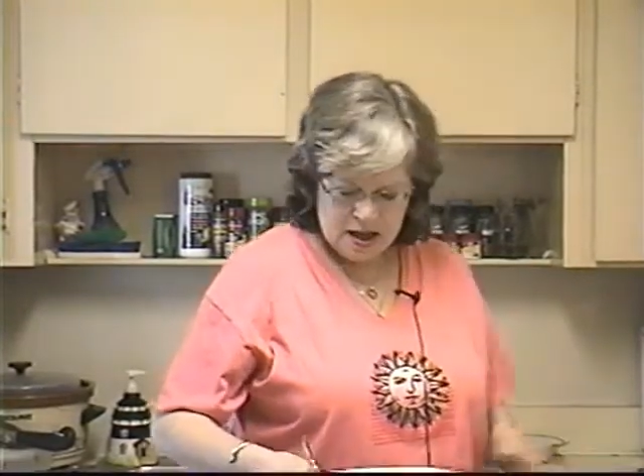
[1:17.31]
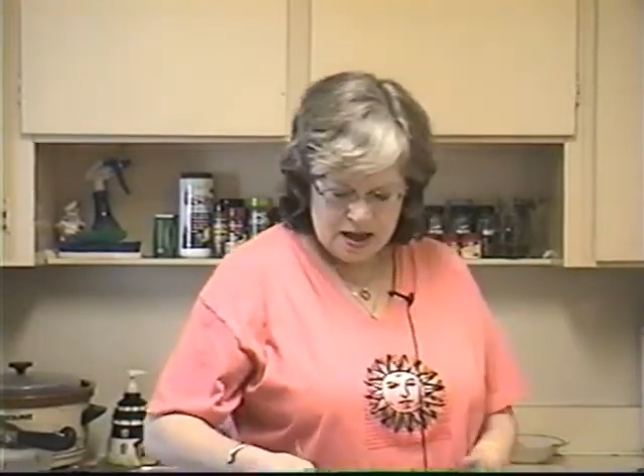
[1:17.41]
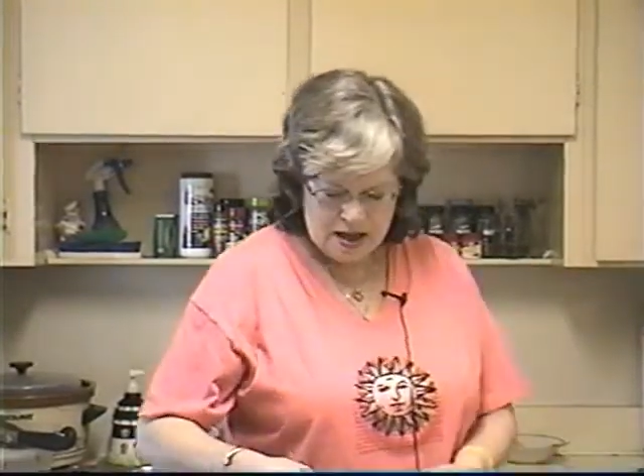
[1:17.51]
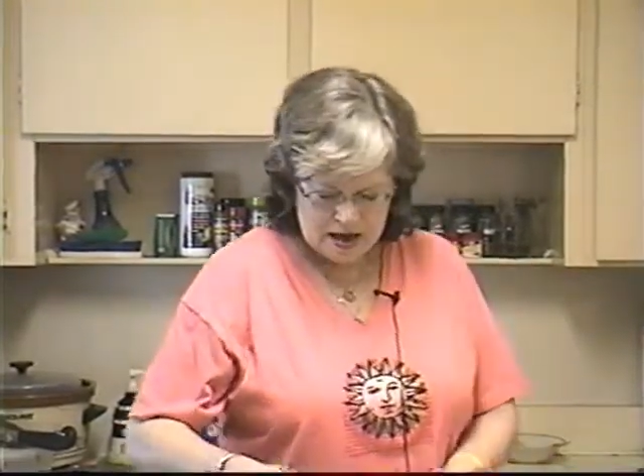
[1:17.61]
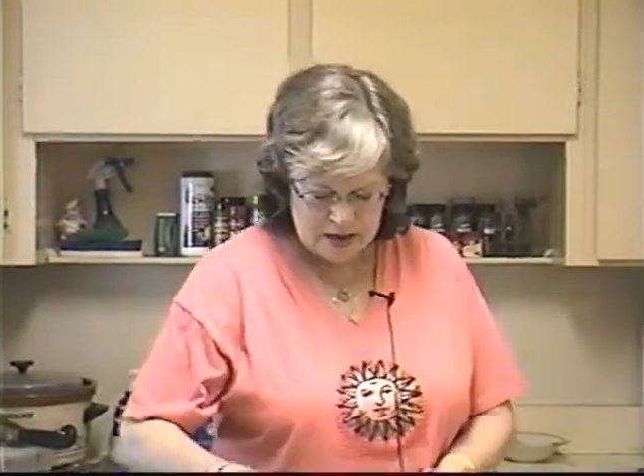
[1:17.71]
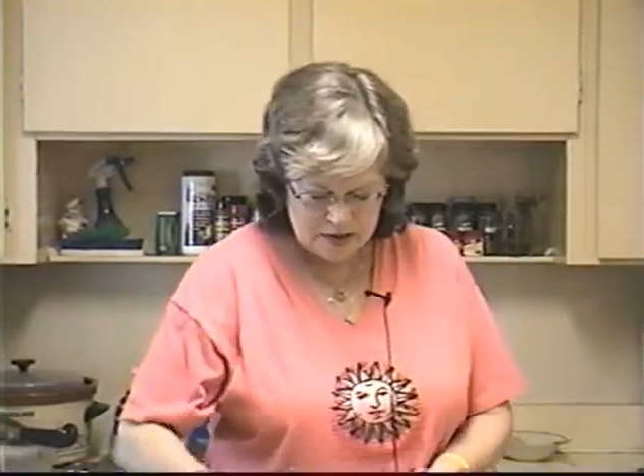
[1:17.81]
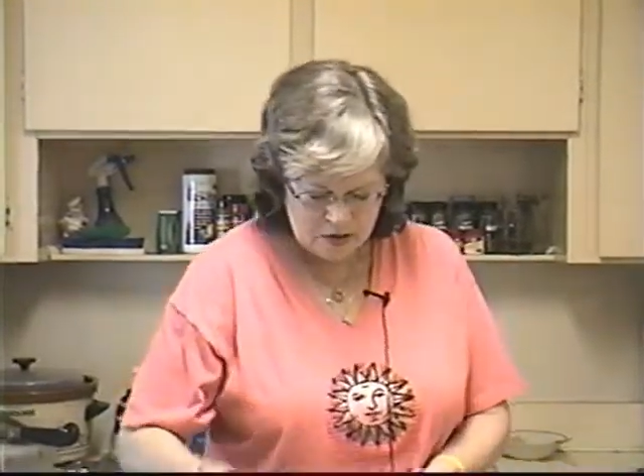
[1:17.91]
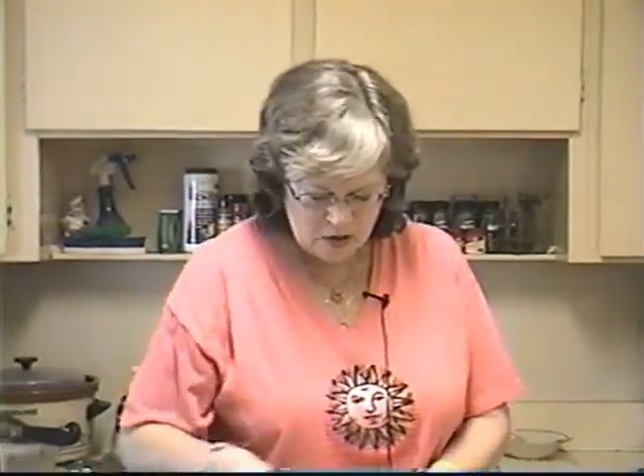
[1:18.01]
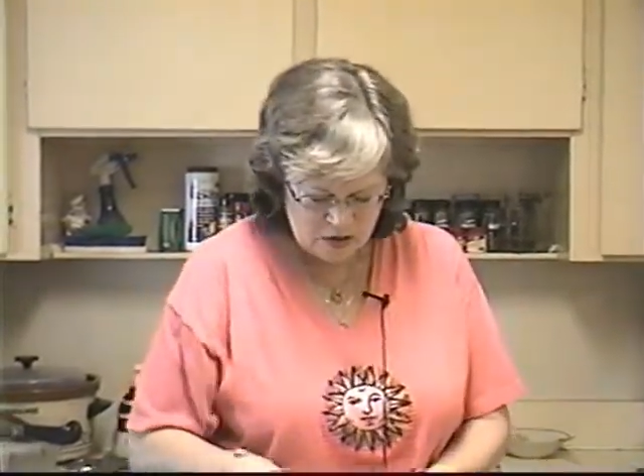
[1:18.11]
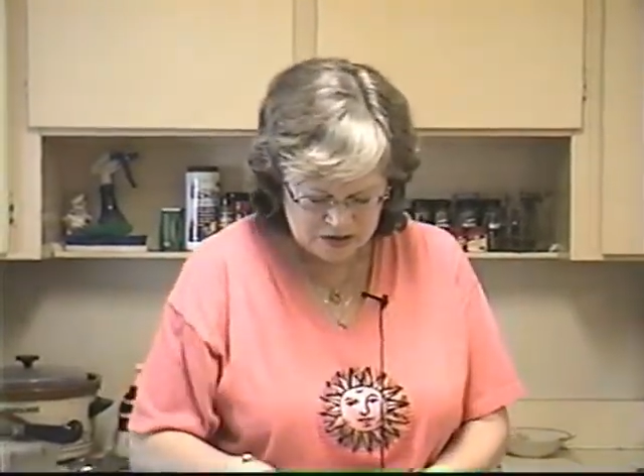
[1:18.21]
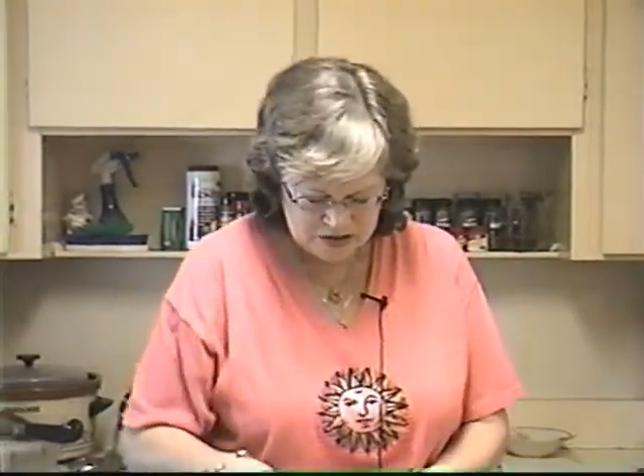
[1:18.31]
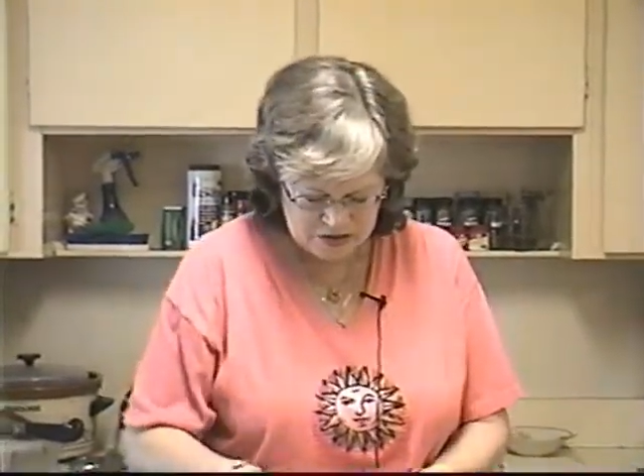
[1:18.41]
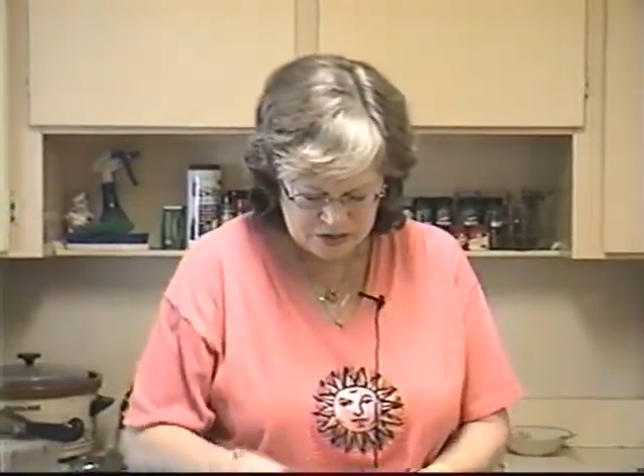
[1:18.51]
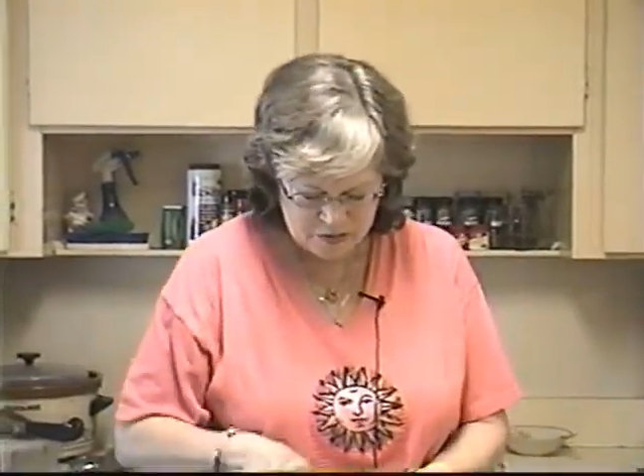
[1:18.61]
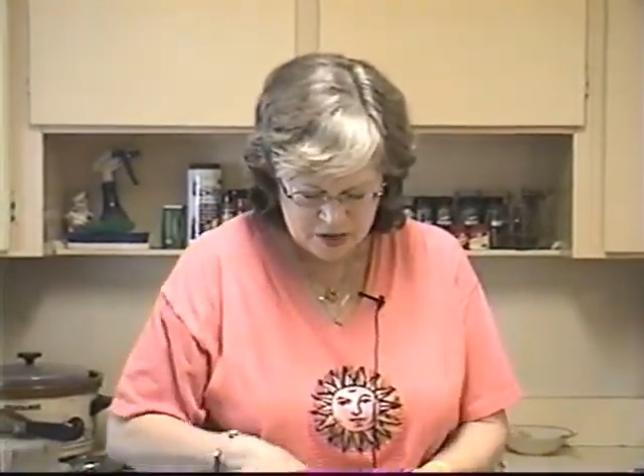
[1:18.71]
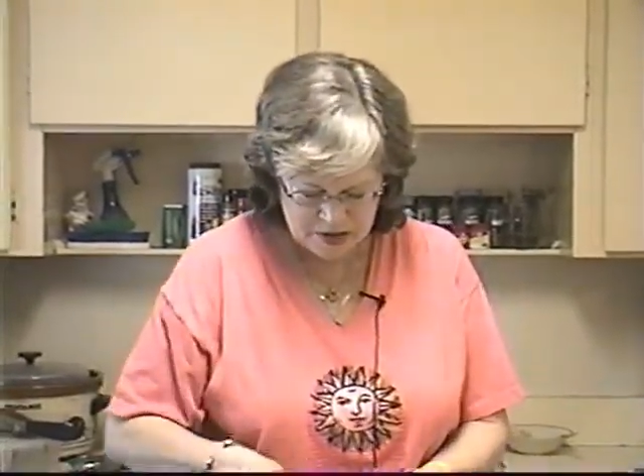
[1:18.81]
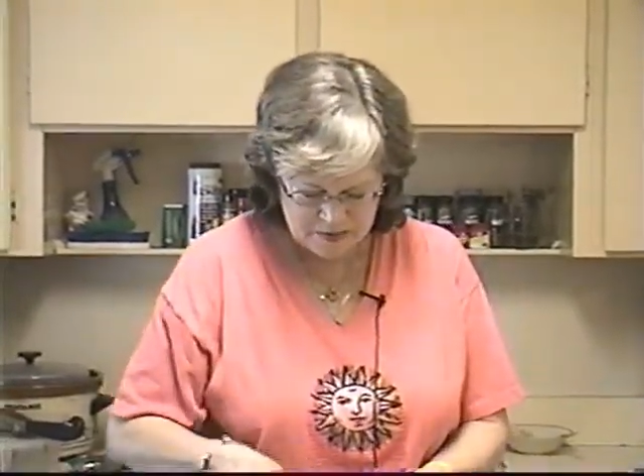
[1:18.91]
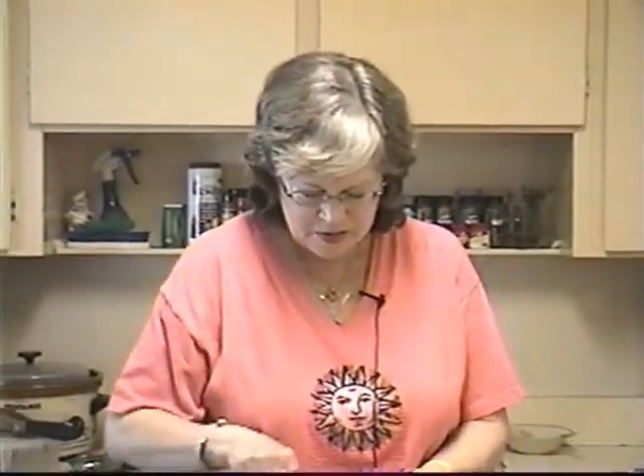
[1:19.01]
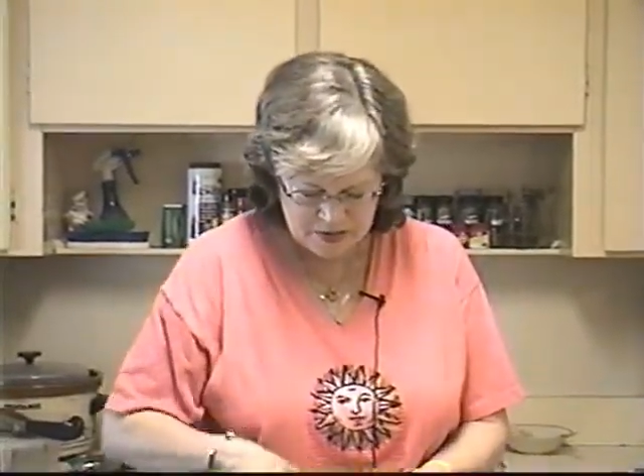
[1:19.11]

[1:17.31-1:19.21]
and toss the shrimp